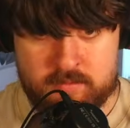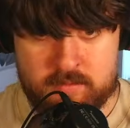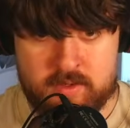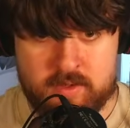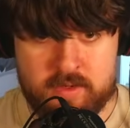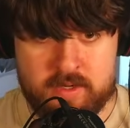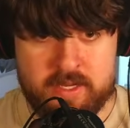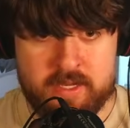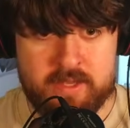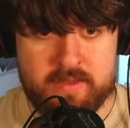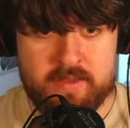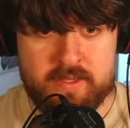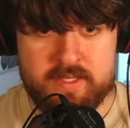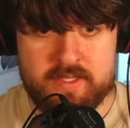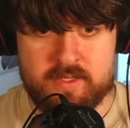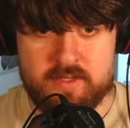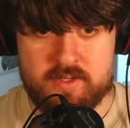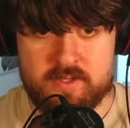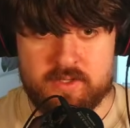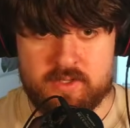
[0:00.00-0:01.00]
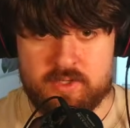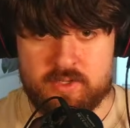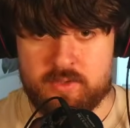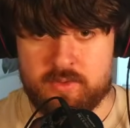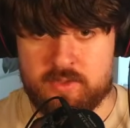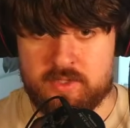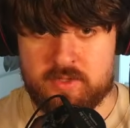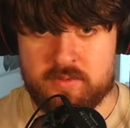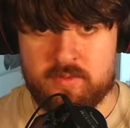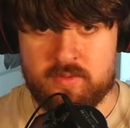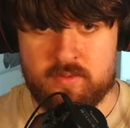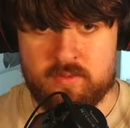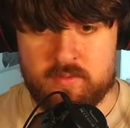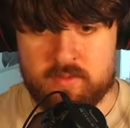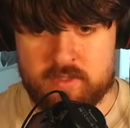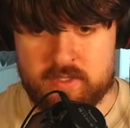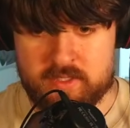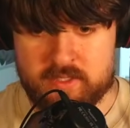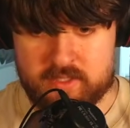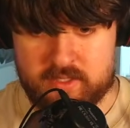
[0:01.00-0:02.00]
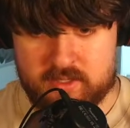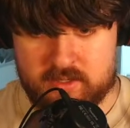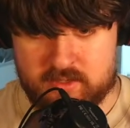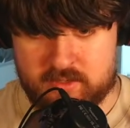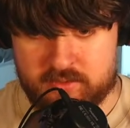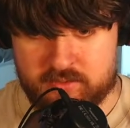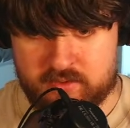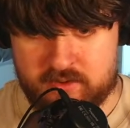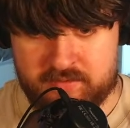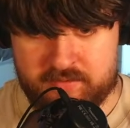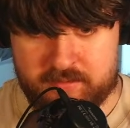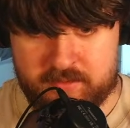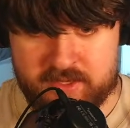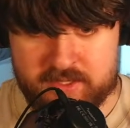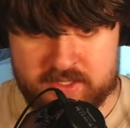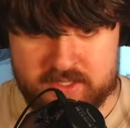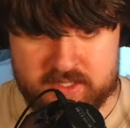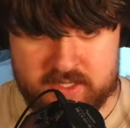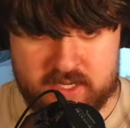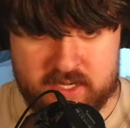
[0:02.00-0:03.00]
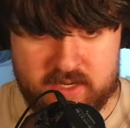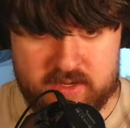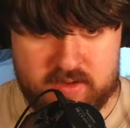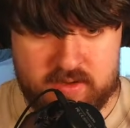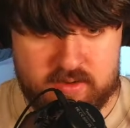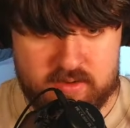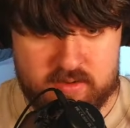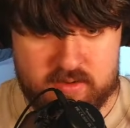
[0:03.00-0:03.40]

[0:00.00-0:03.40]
Okay, these are just too small and it's kind of driving me insane.